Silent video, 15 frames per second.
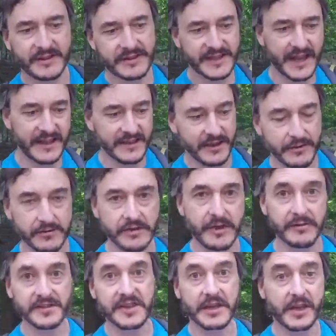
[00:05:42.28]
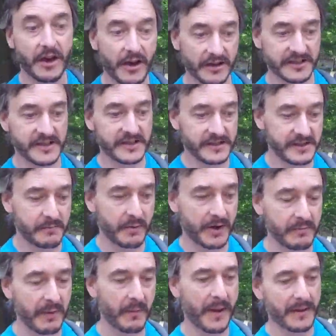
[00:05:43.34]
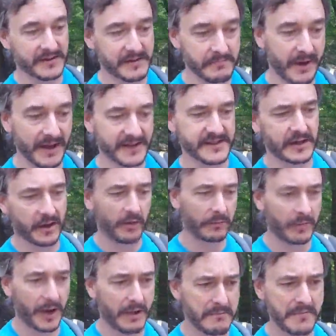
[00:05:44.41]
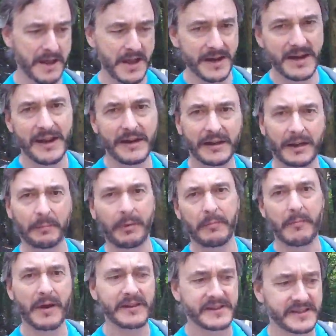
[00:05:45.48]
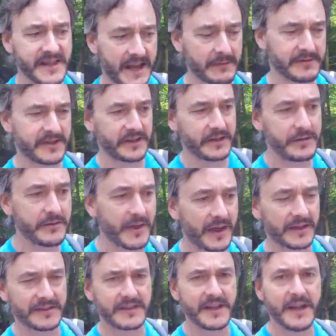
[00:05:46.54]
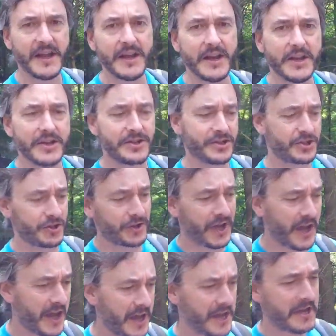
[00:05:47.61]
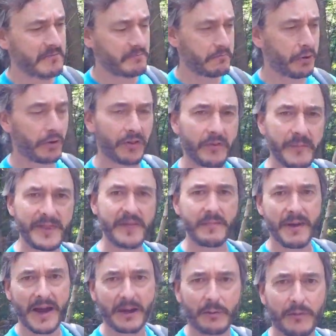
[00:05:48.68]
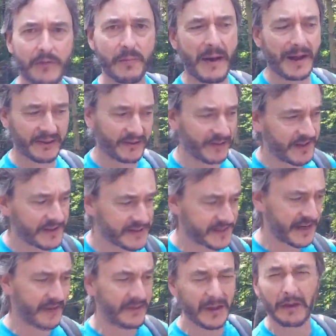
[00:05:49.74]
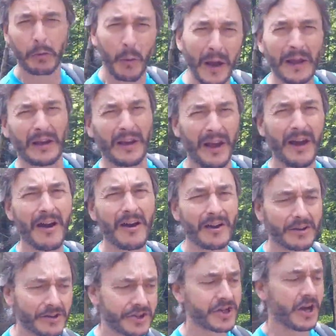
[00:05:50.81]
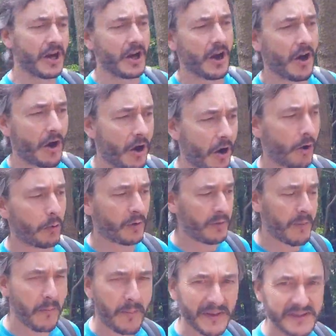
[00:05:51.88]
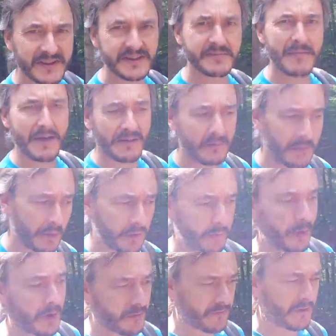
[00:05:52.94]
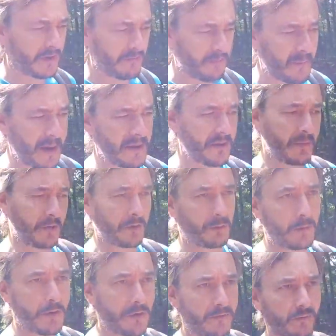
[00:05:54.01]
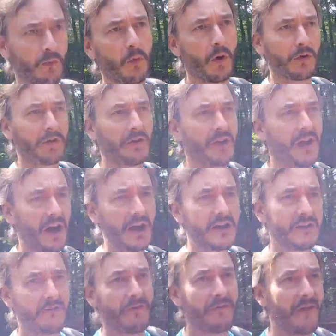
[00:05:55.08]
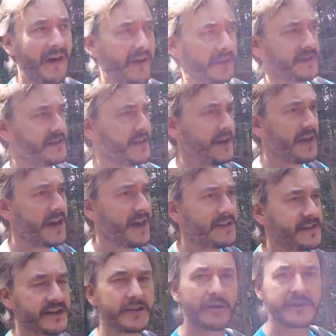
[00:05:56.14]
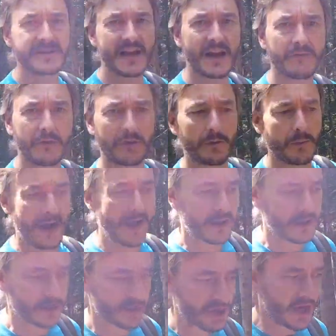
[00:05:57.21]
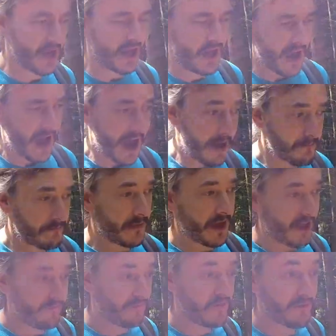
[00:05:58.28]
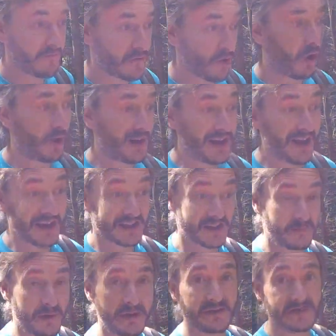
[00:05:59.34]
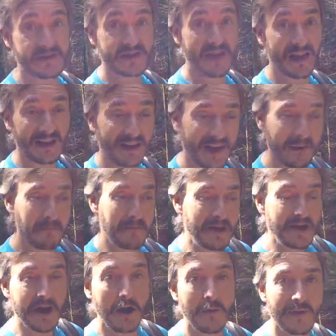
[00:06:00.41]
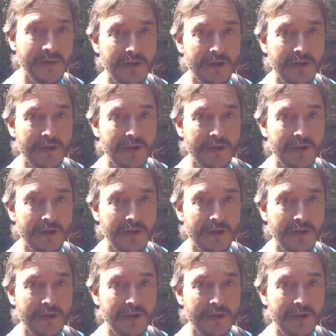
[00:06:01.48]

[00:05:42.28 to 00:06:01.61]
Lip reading: use the car to bring my mountain bikes along, but I'm in a couple of minds as how to do that. Should I put them in the back with the back seats down? They're quite large, or would it be better to mount them on the roof? And if I mount them on the roof, what kind of effect is it going to have on the range? If you've got any experience of that, let me know in the